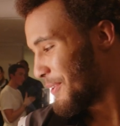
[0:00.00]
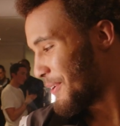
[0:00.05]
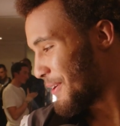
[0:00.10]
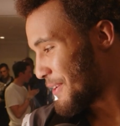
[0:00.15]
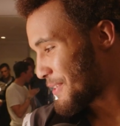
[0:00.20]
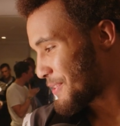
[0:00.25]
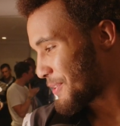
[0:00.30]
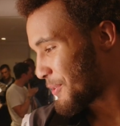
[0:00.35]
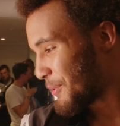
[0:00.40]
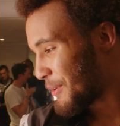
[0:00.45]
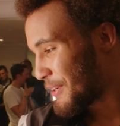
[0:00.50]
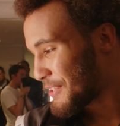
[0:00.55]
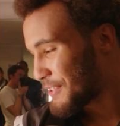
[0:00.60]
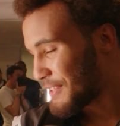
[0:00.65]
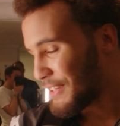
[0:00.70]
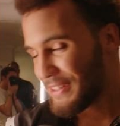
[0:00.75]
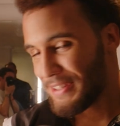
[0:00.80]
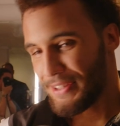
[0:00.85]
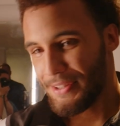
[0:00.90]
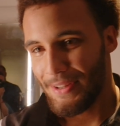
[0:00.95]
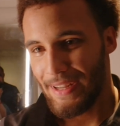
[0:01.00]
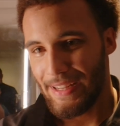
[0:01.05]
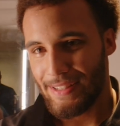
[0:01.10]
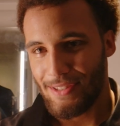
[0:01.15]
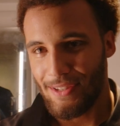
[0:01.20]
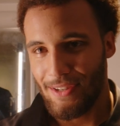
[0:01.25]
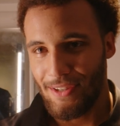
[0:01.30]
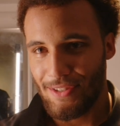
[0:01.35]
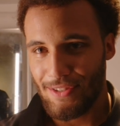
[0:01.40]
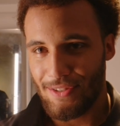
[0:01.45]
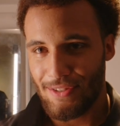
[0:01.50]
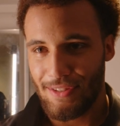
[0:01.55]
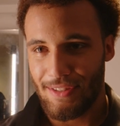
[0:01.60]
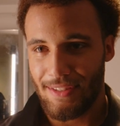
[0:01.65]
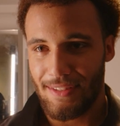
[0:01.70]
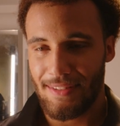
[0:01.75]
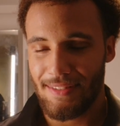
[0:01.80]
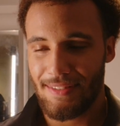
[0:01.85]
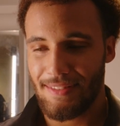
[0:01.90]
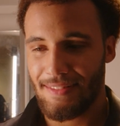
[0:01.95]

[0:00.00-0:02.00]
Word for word: no, it's a question I didn't know how to answer it